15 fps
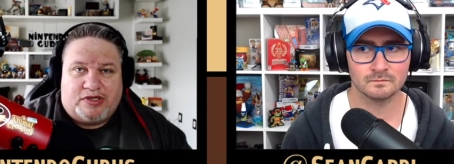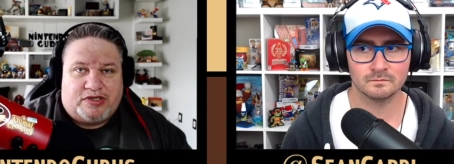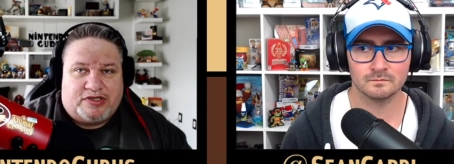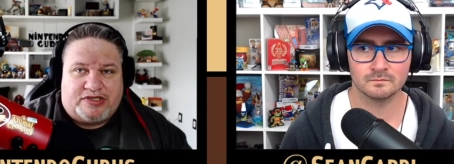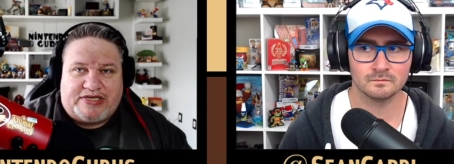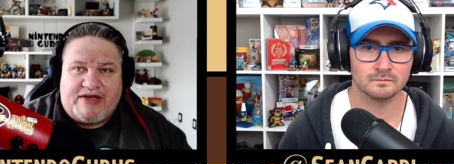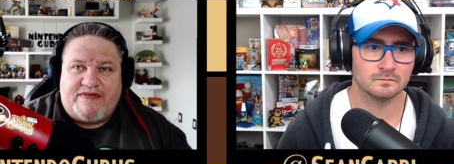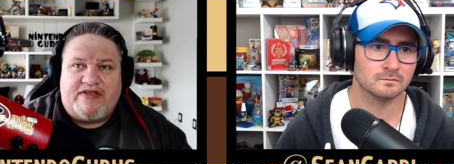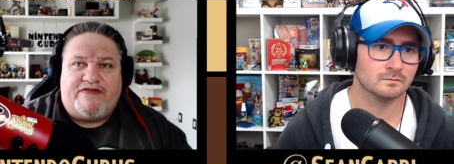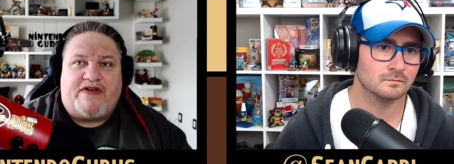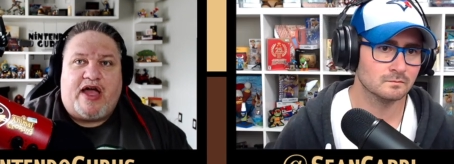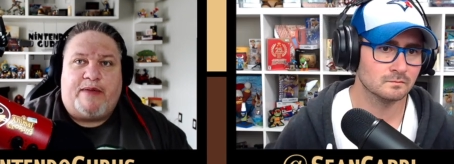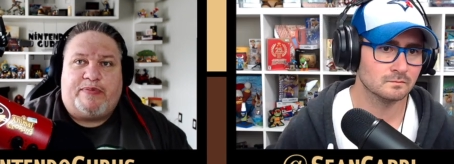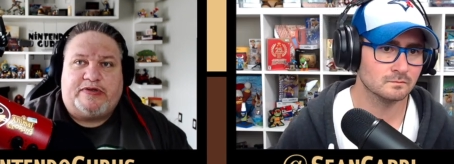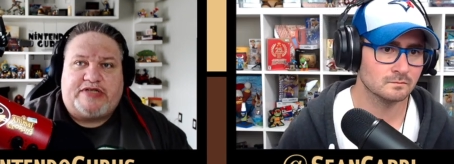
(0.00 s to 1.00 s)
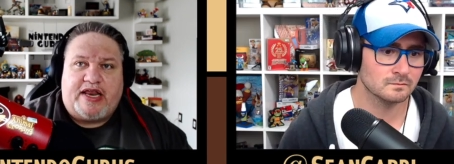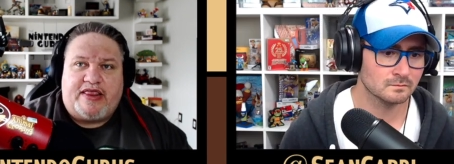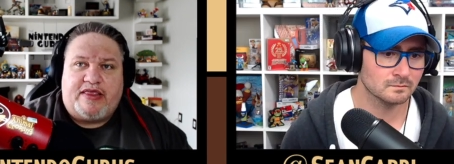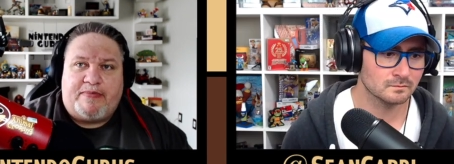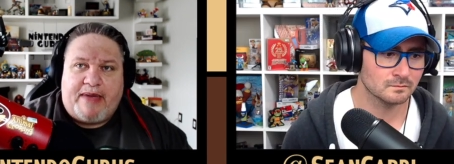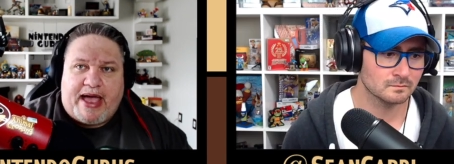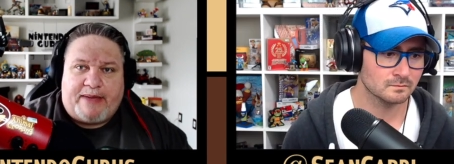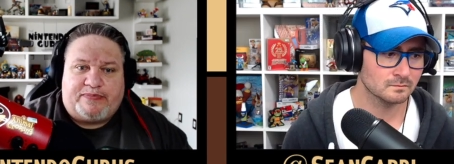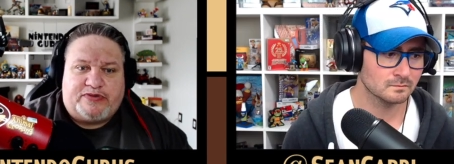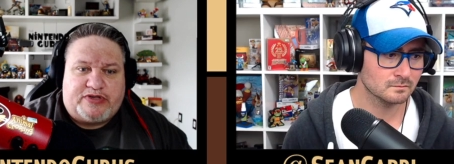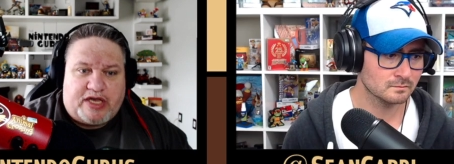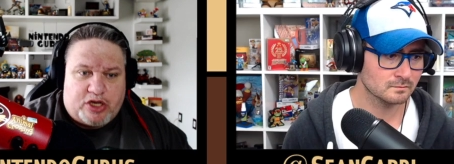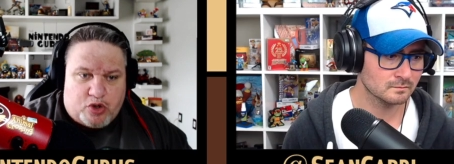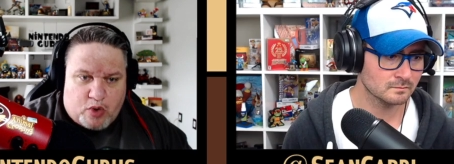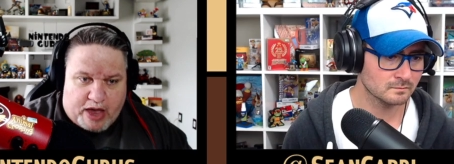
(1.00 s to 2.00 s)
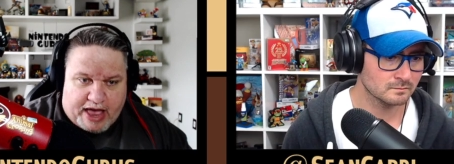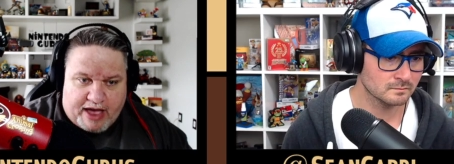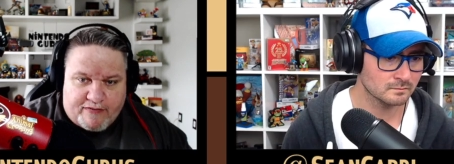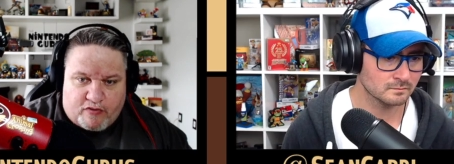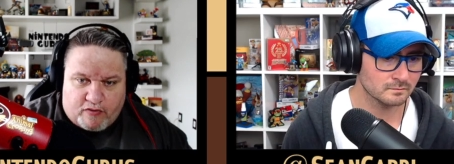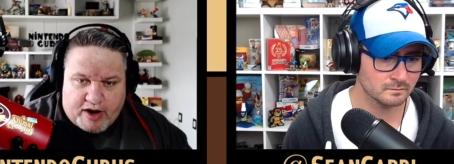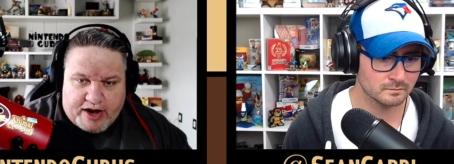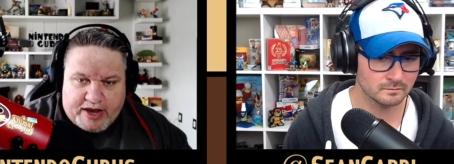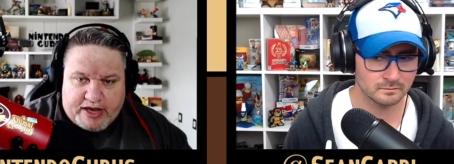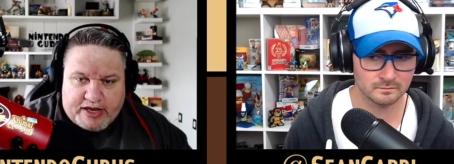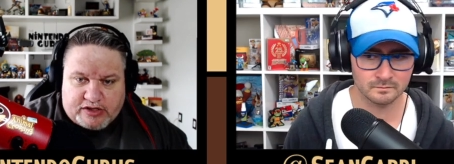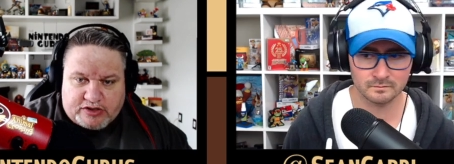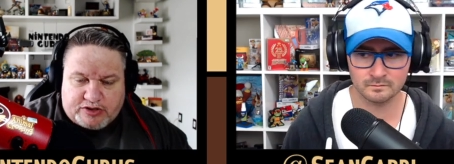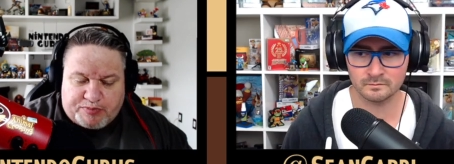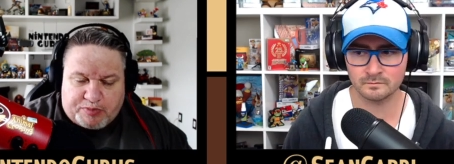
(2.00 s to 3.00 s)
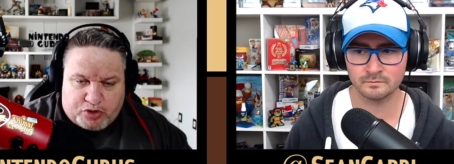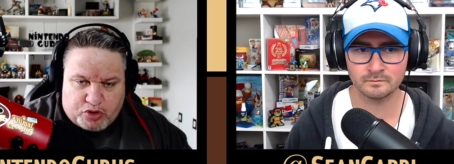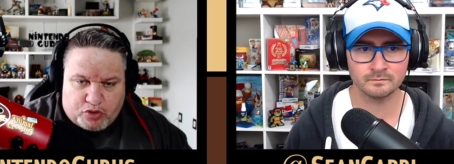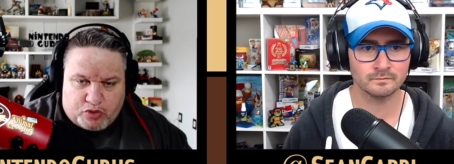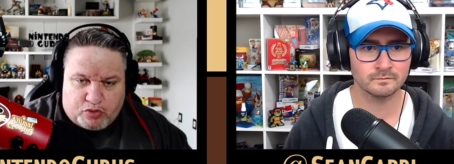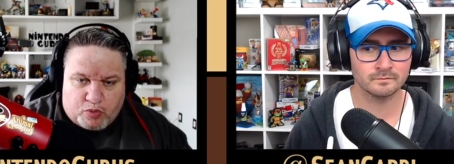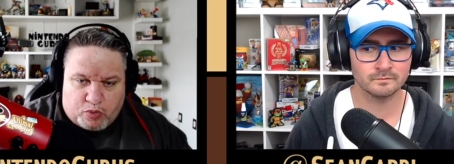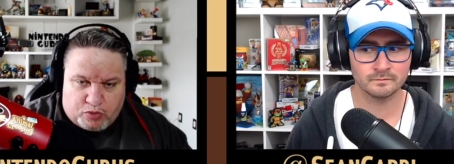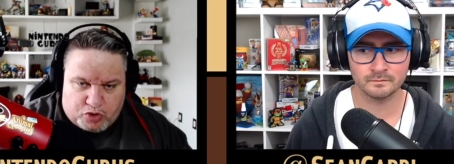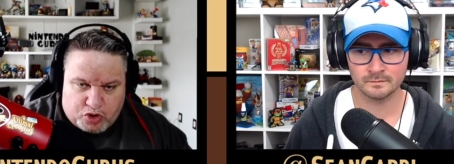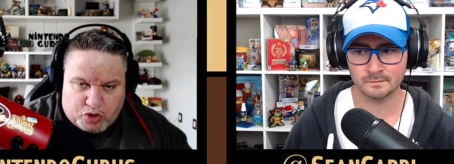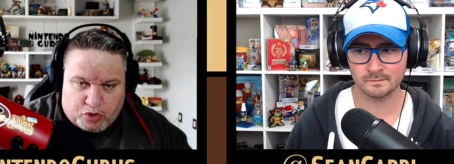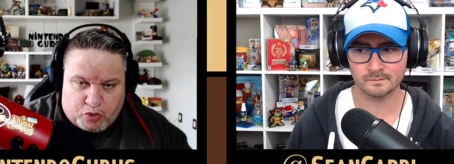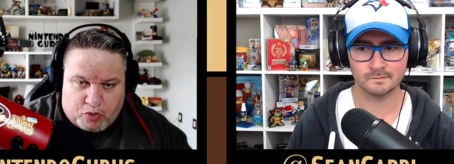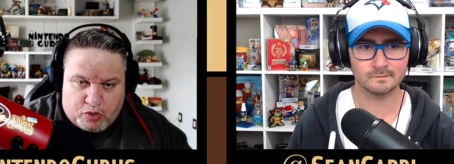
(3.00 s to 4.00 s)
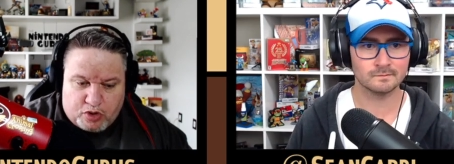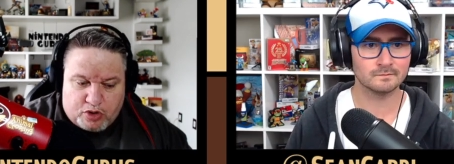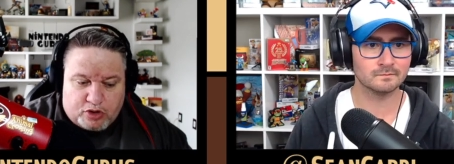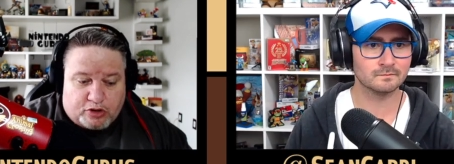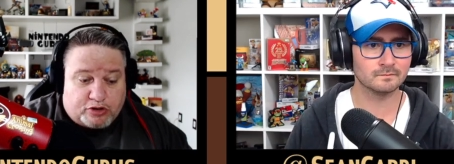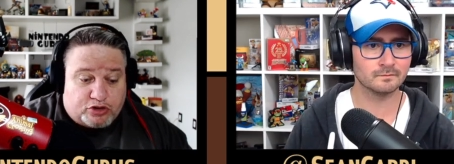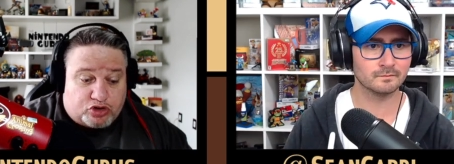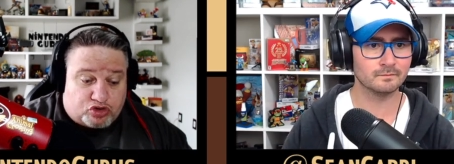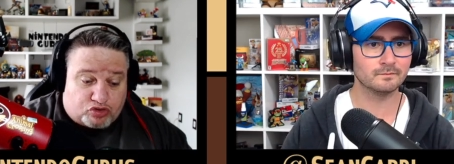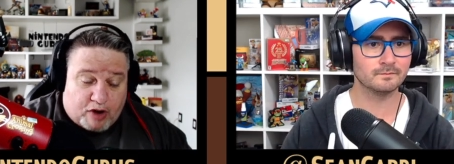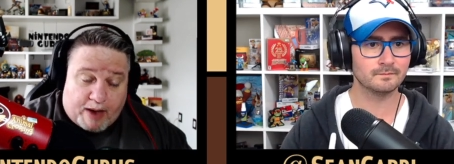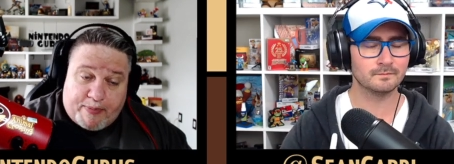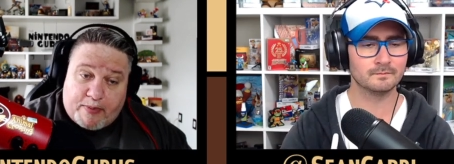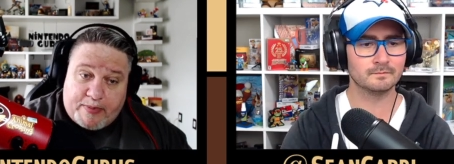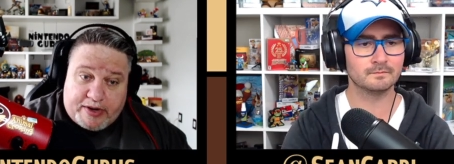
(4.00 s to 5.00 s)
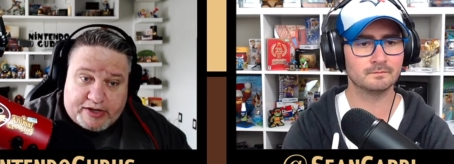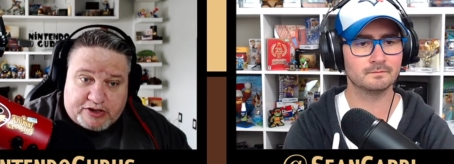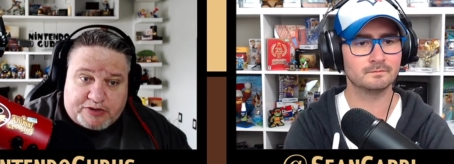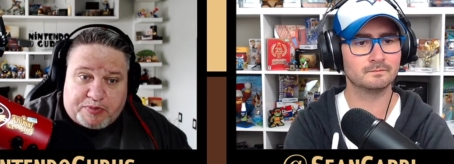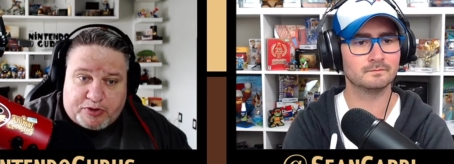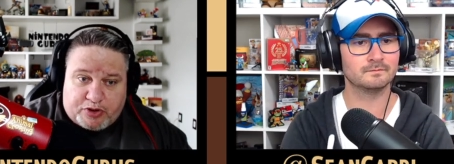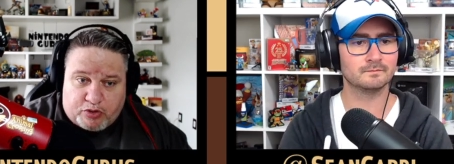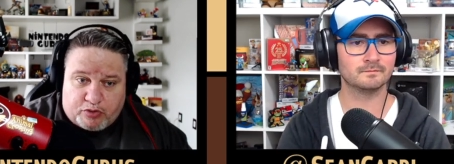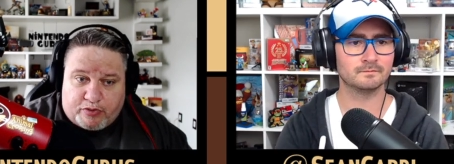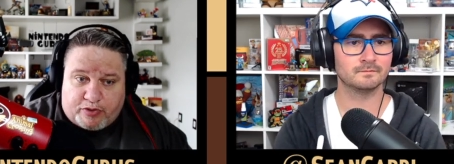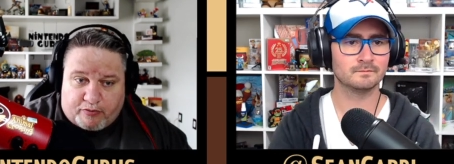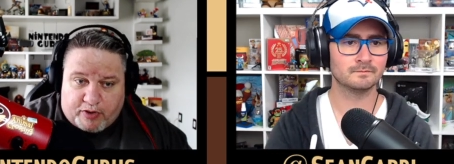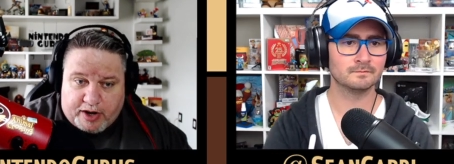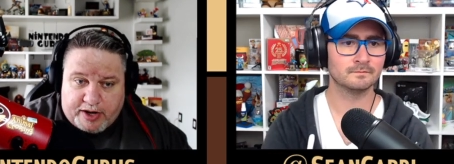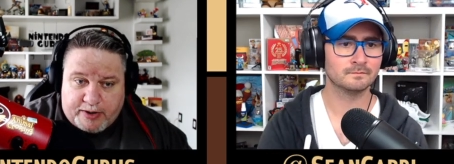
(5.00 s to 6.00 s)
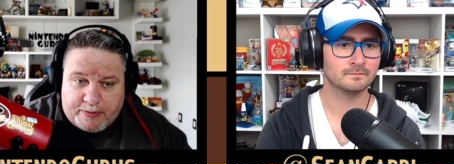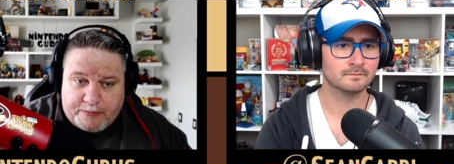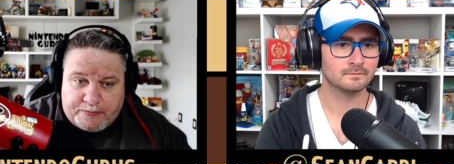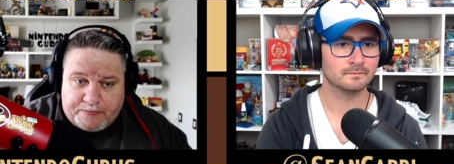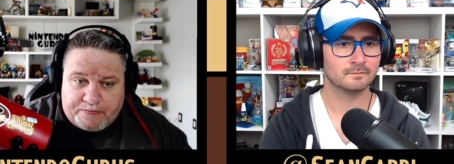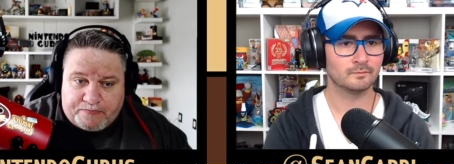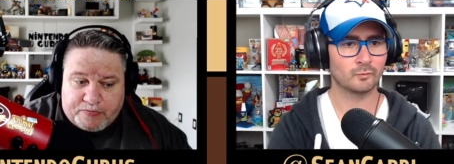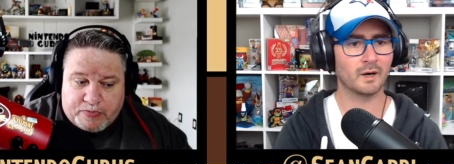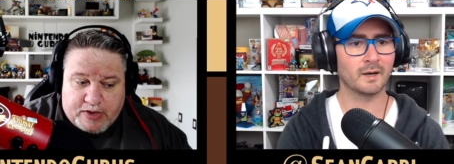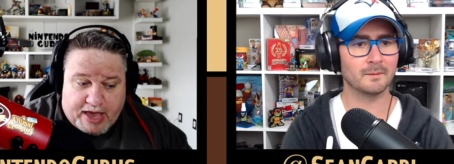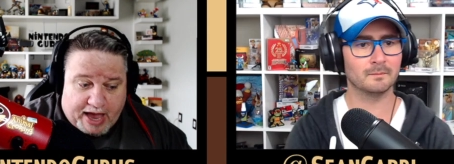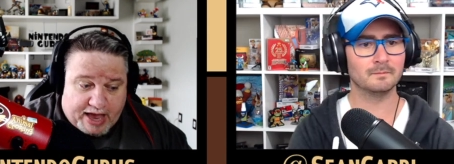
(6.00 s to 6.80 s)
Speaker 1: 75% of the maps that you have already in Splatoon 2, drop them into Splatoon 3 right.